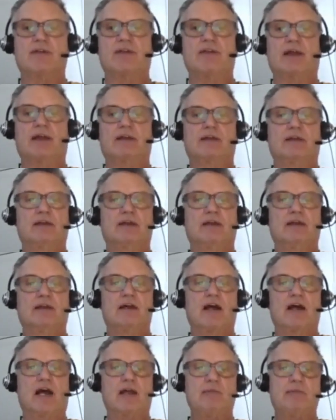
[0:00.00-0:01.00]
that,
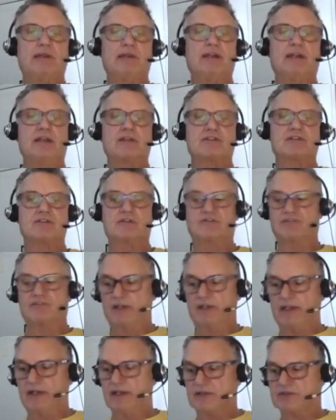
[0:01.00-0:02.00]
Hymenaeus and
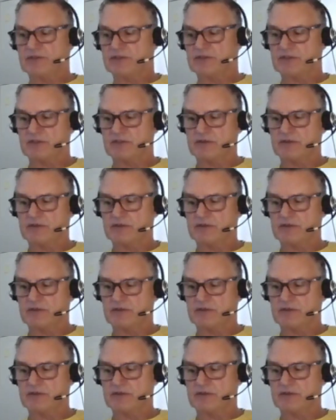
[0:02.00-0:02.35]
Philetus.